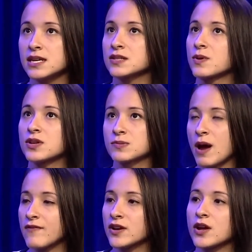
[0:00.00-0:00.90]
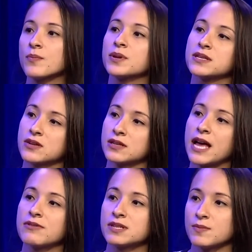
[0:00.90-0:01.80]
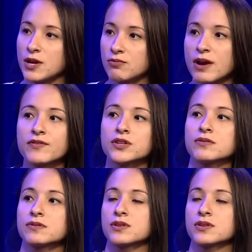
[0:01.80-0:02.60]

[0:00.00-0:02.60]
as well as private companies are allowed to make revenue.